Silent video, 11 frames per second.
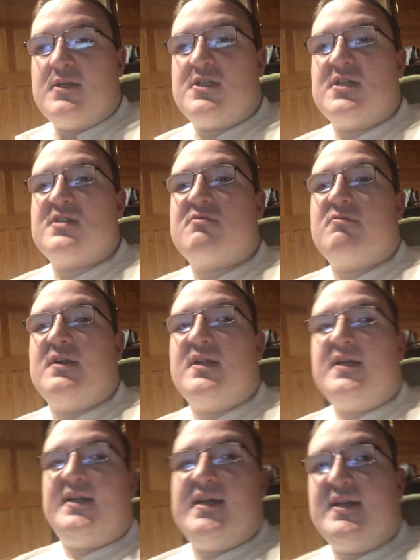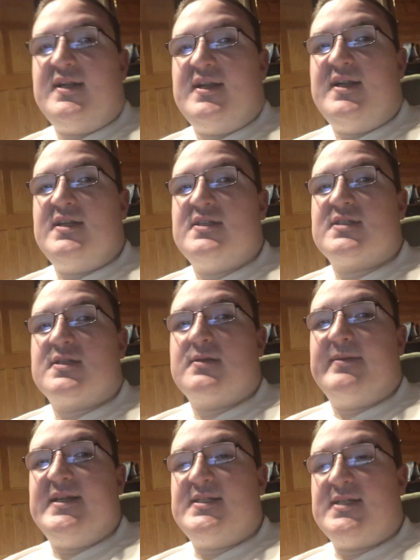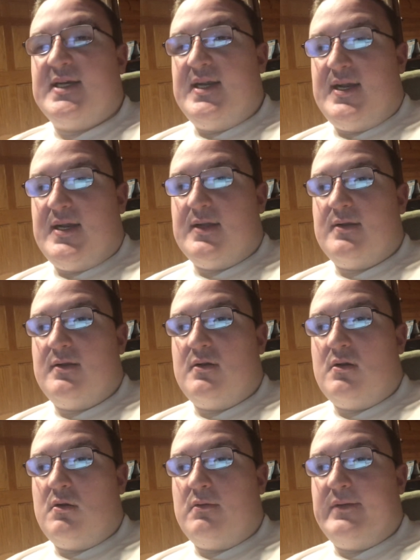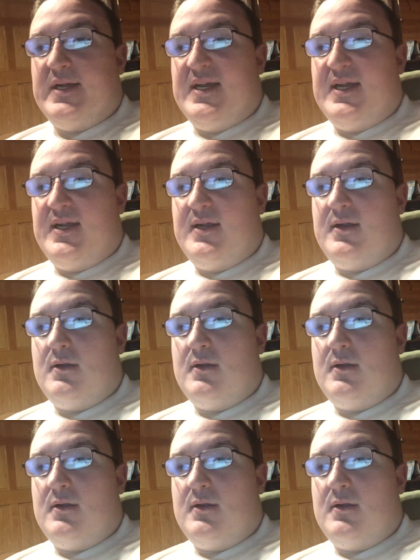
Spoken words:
is really that needs to be taken away.